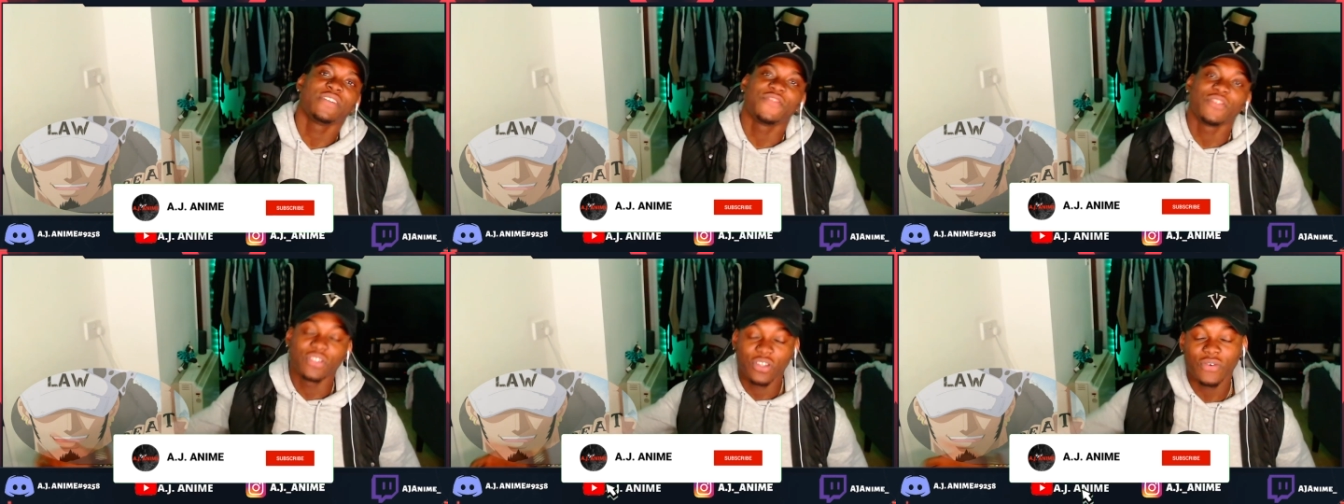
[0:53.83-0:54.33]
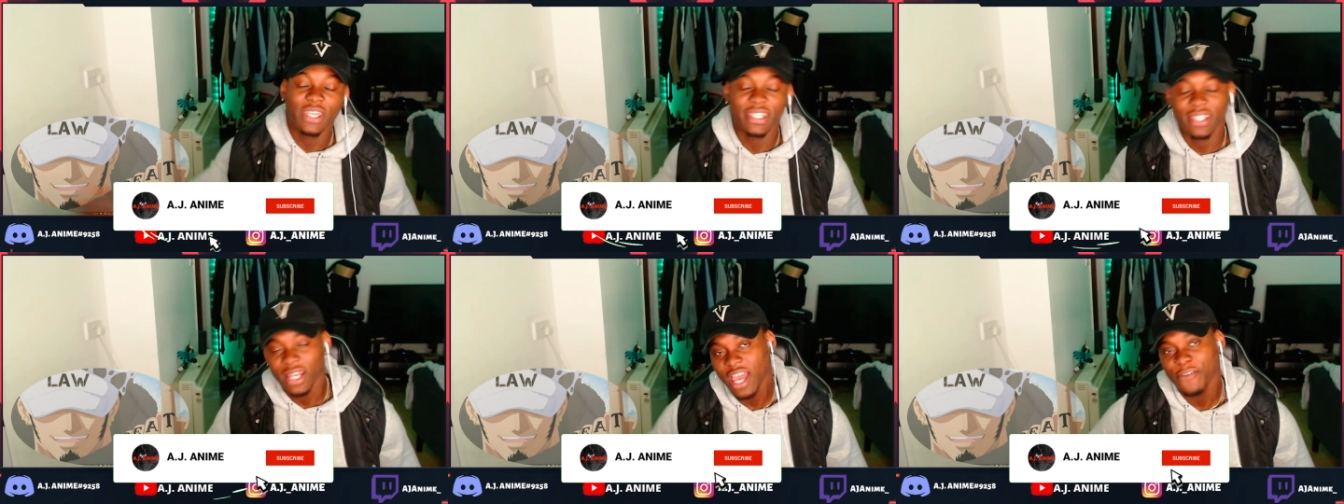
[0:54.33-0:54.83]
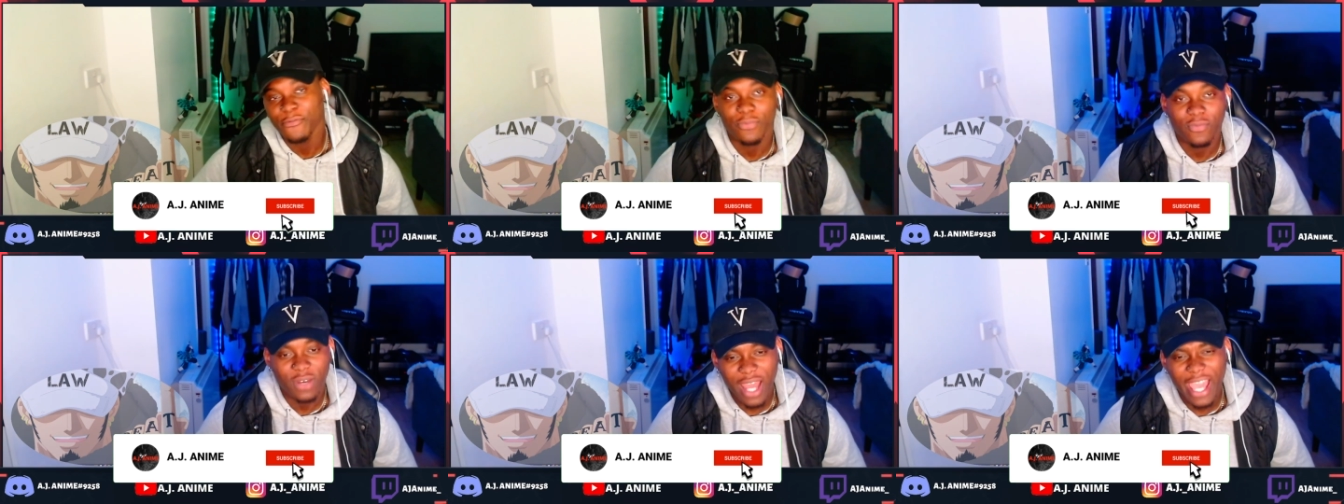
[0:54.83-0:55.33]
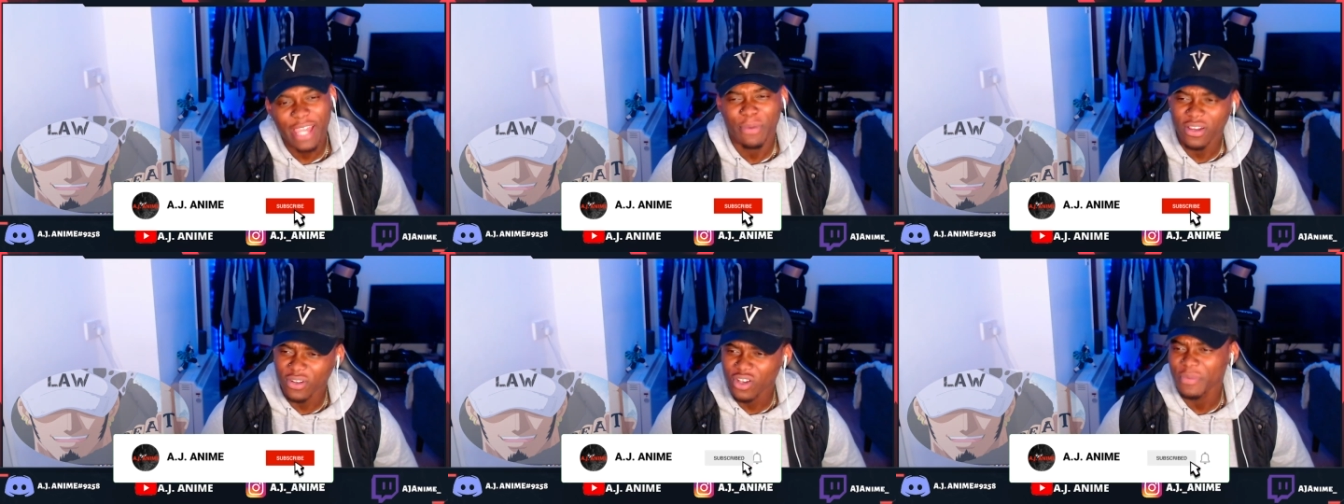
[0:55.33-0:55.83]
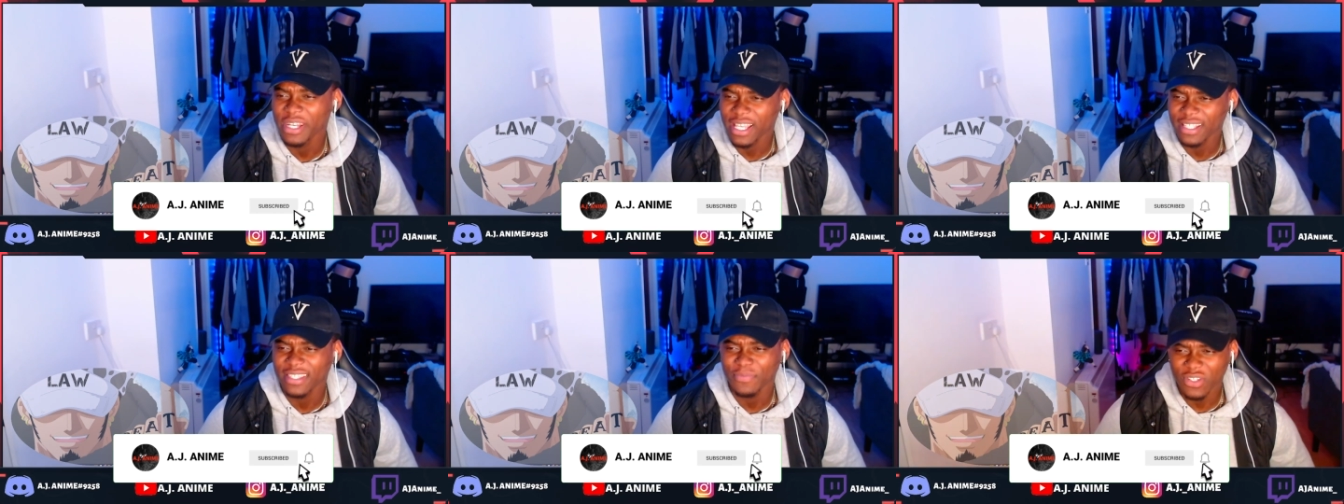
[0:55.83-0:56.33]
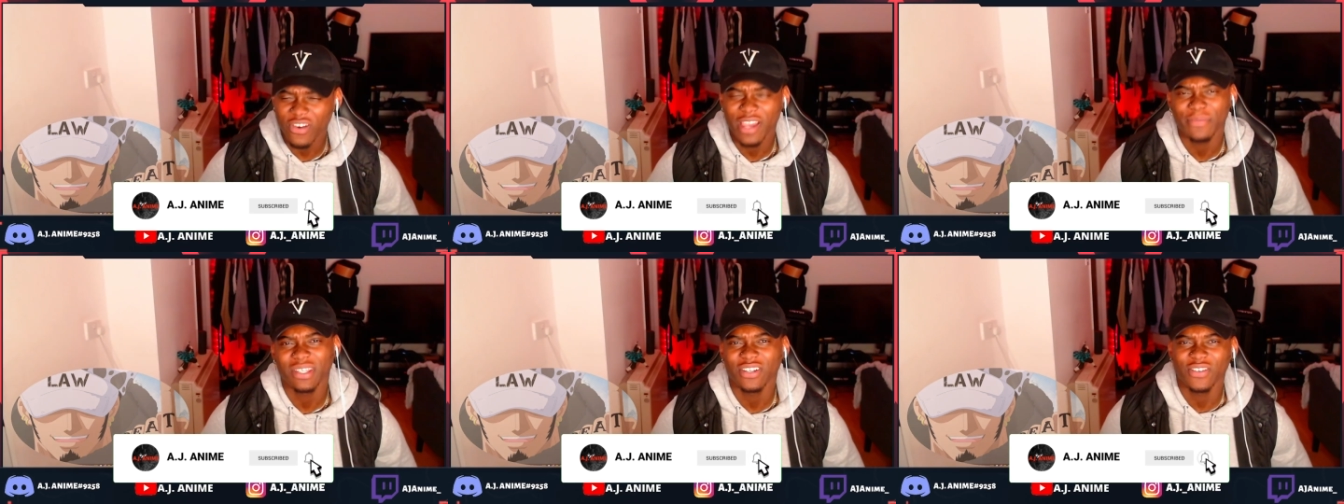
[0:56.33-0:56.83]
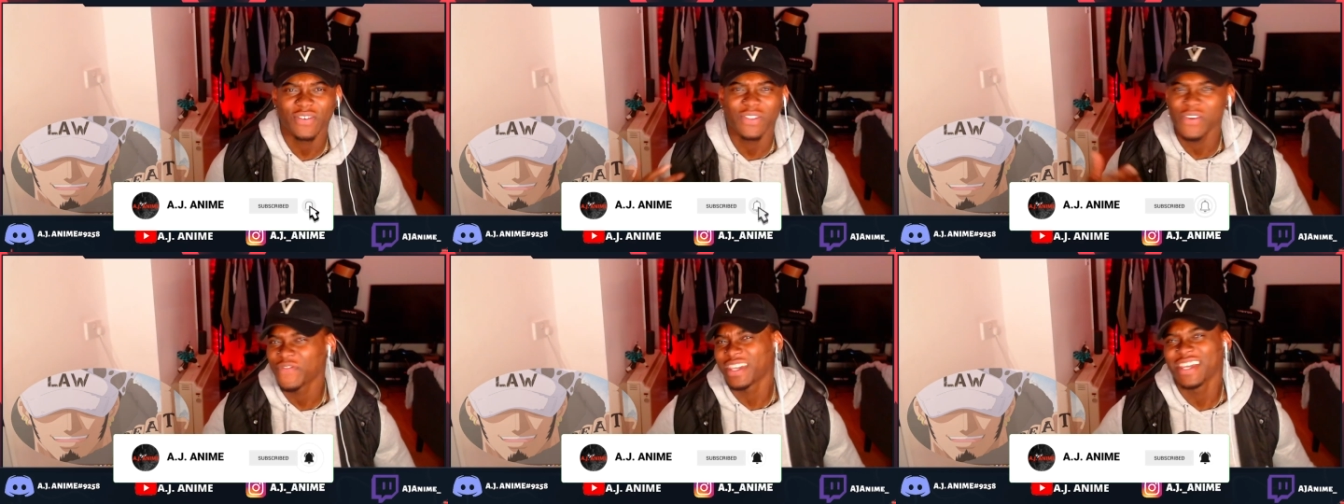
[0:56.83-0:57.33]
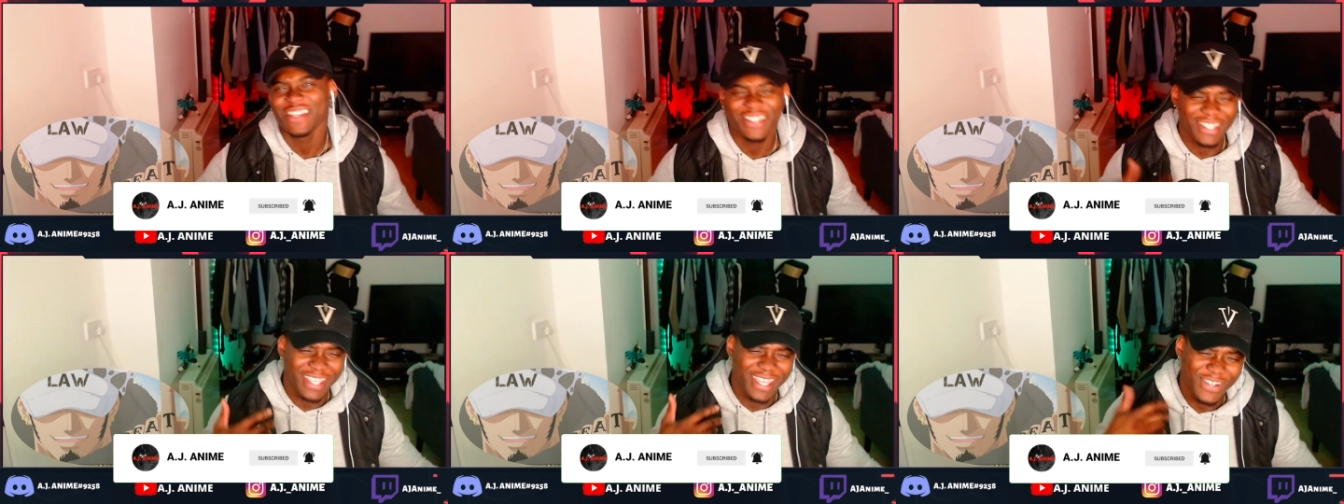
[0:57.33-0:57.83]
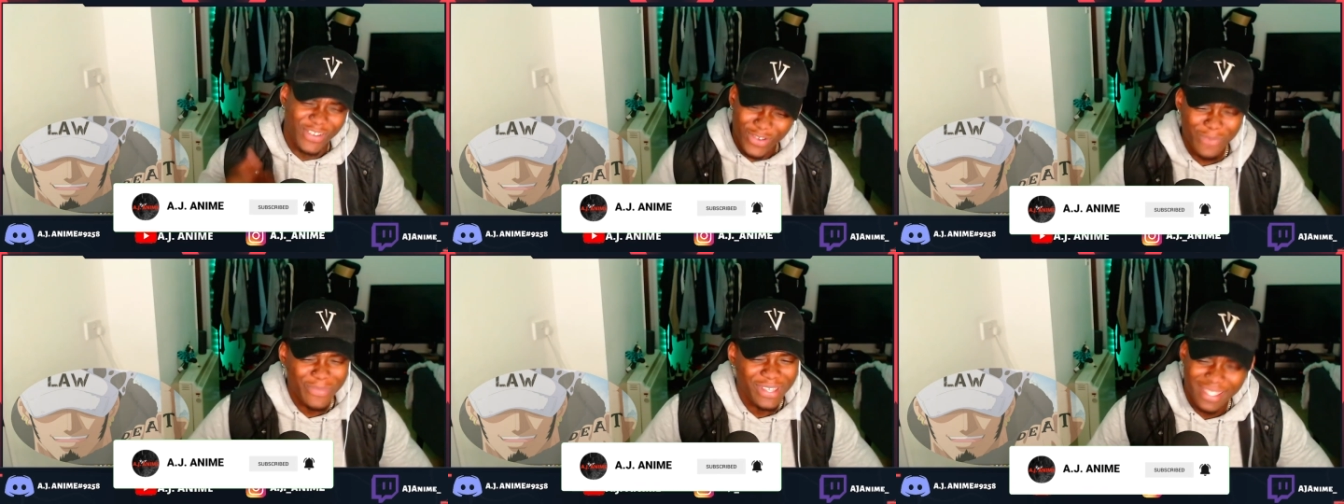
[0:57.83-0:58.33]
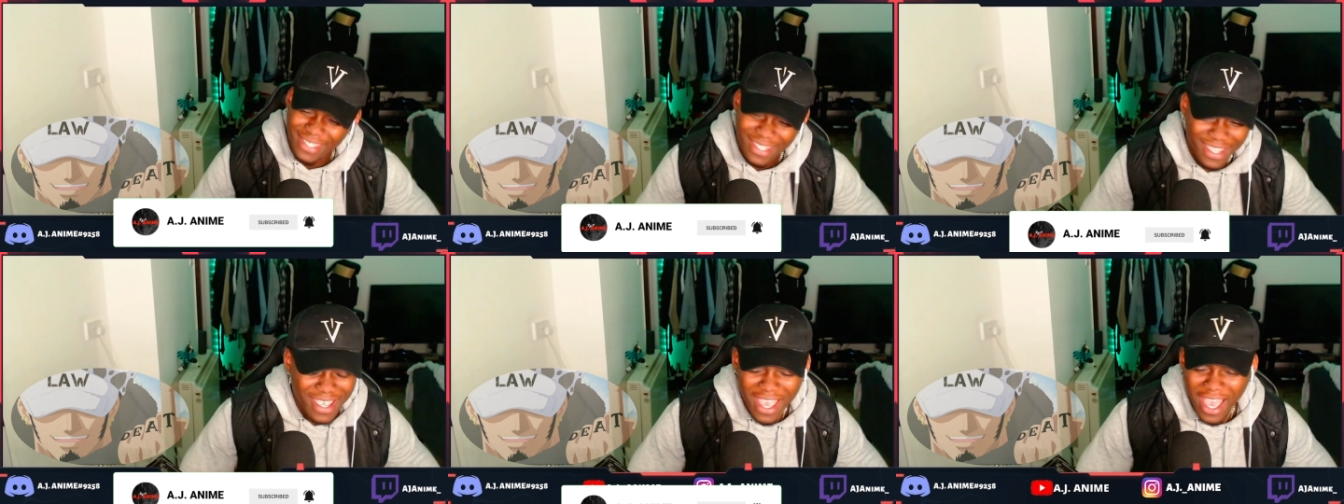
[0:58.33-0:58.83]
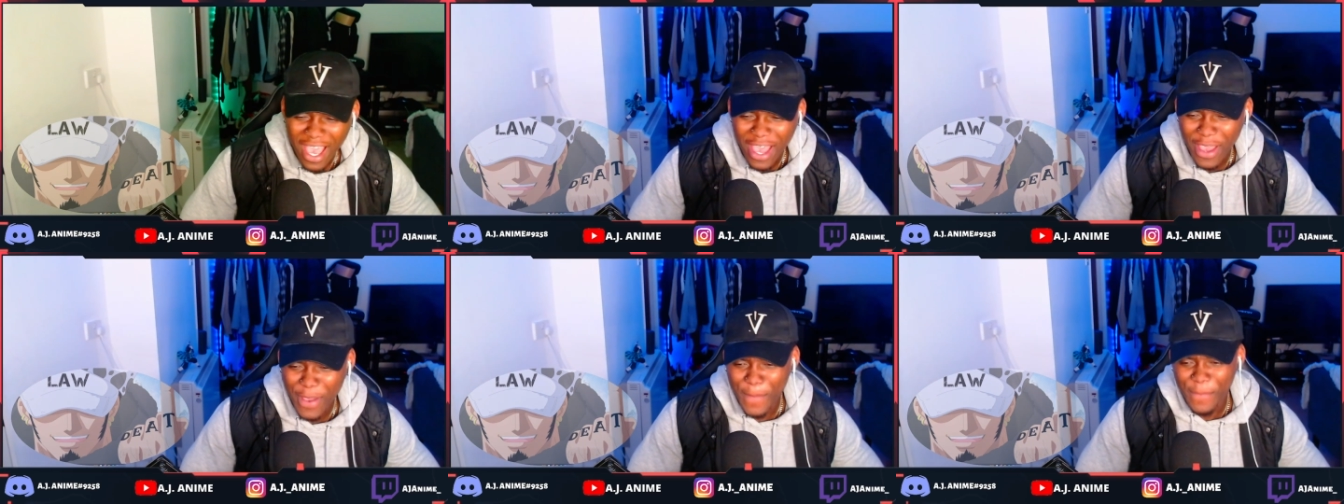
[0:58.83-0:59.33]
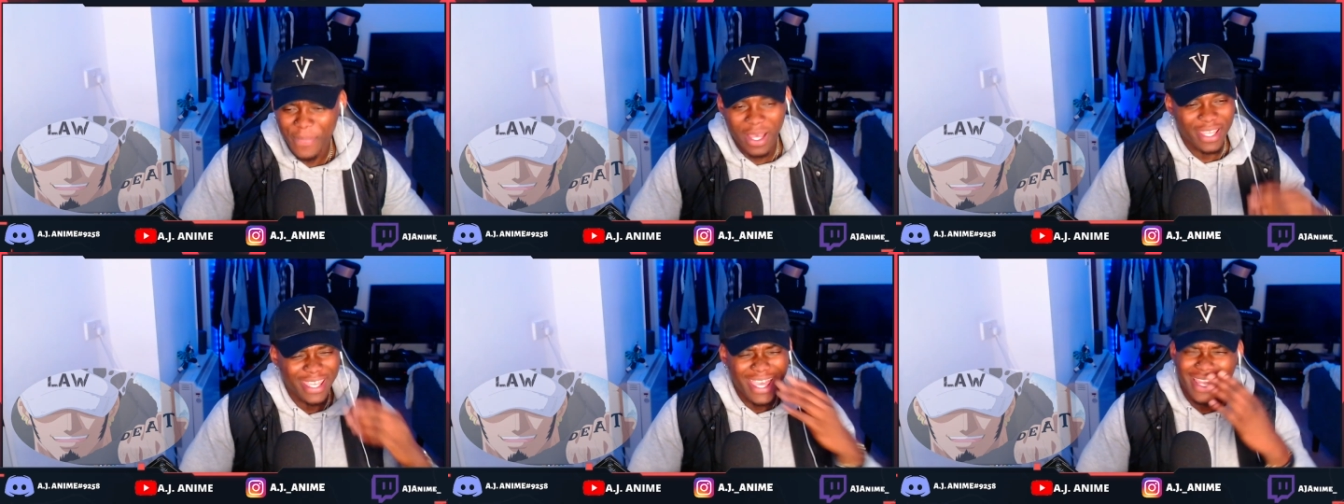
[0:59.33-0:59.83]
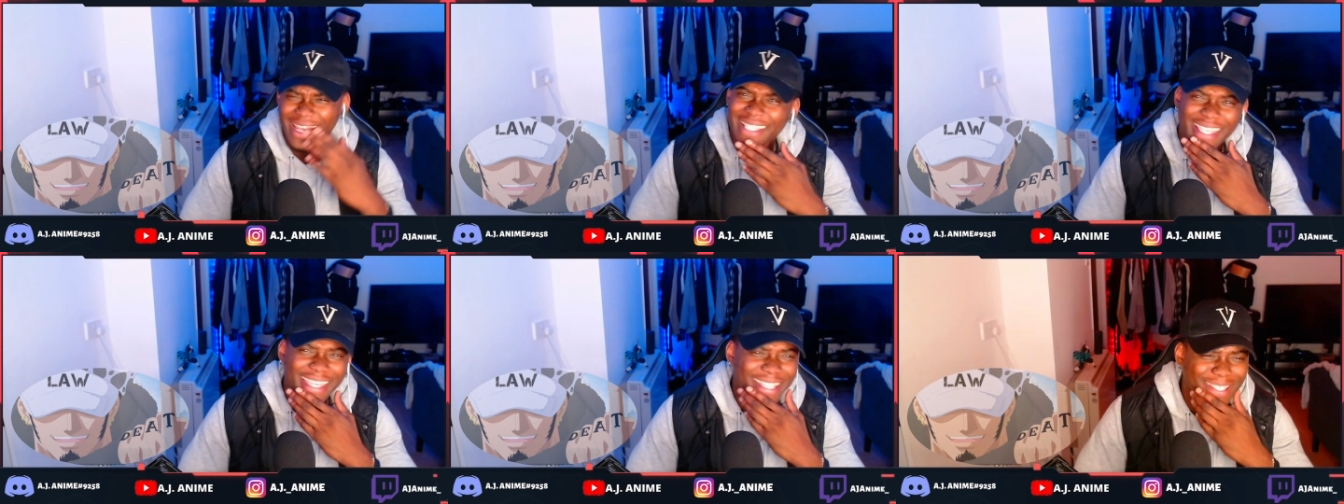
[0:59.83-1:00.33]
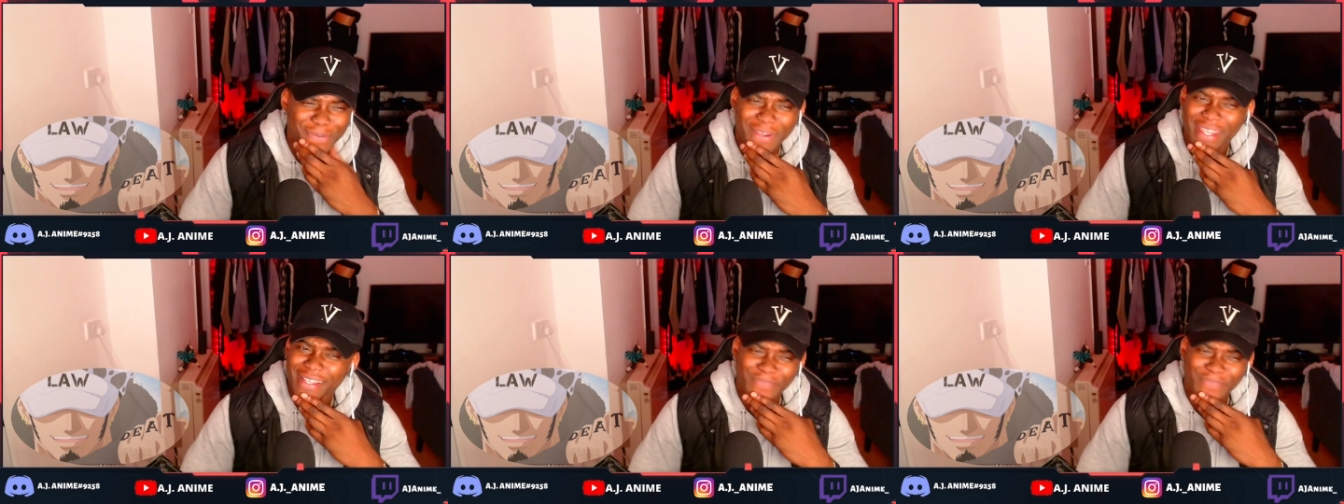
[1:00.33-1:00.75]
If you do, hit the like button, comment and subscribe, turn on those notifications, get in the comments, but yeah, let's get into it.